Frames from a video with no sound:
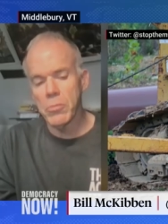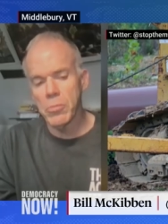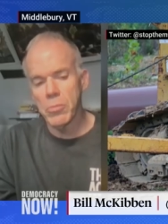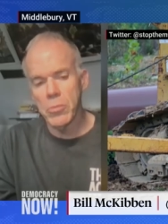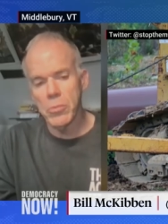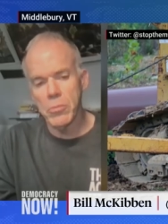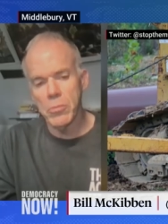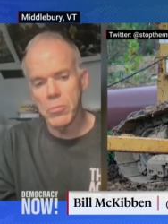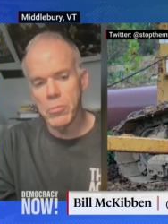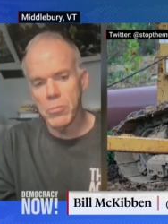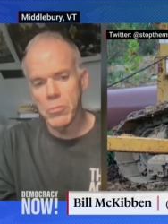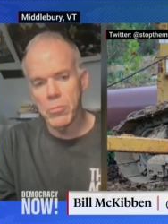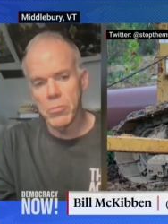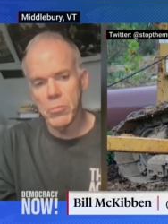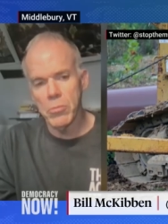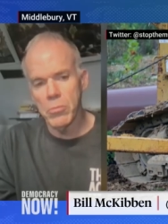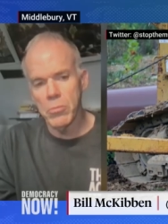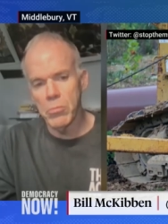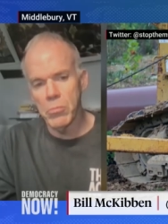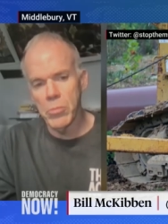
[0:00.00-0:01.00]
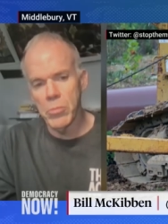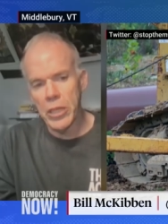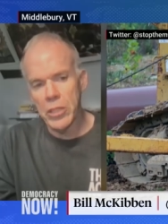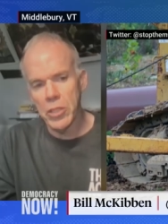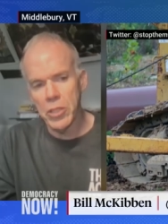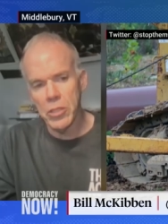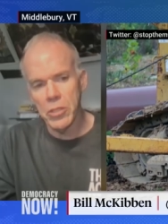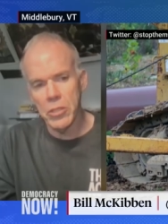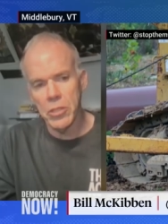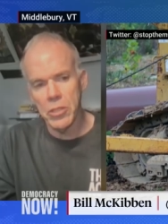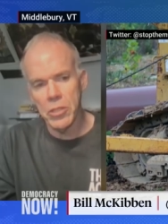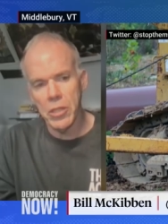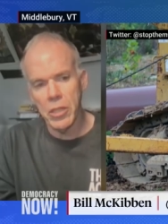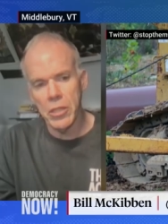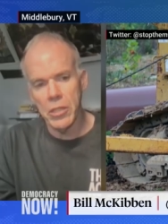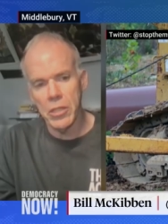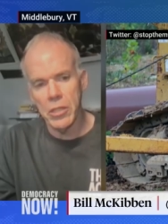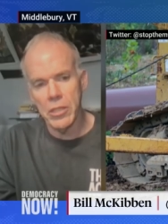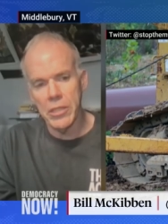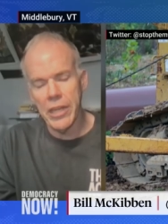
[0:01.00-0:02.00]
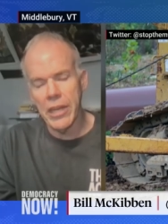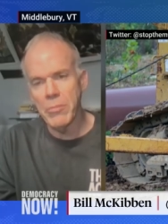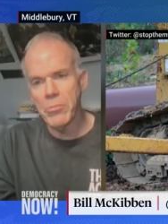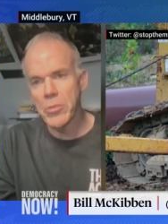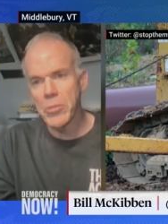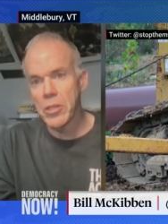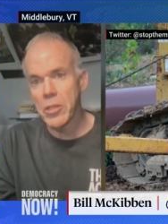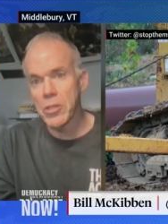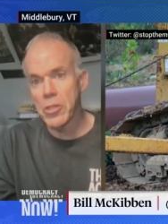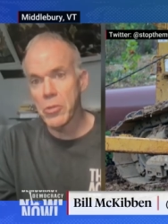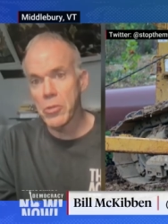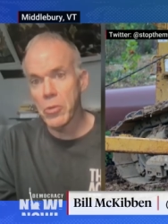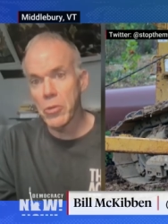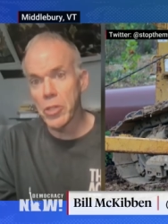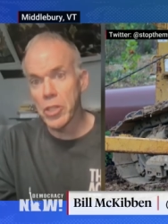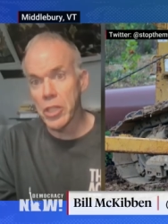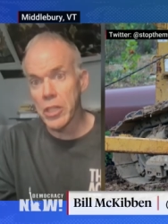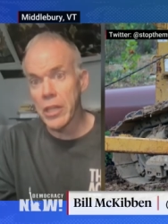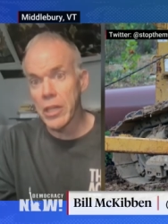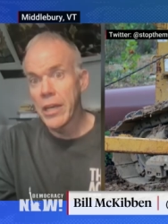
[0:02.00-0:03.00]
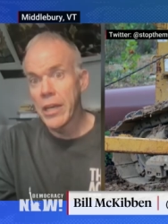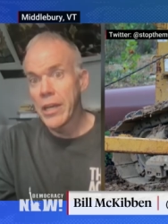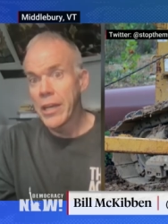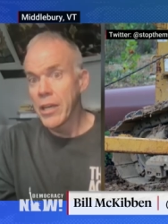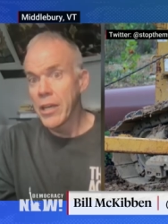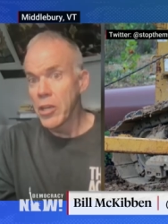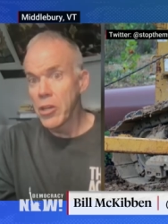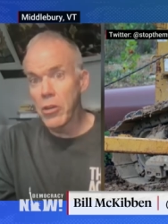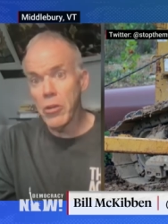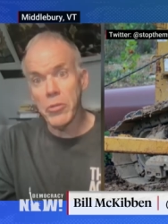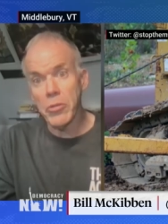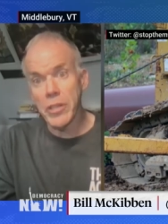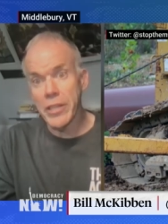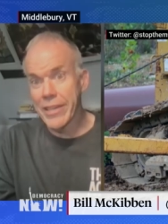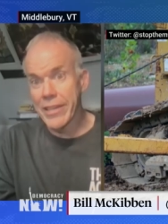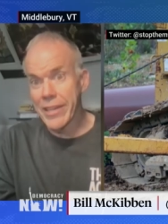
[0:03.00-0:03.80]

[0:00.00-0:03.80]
Manchin's attempted extortion. He already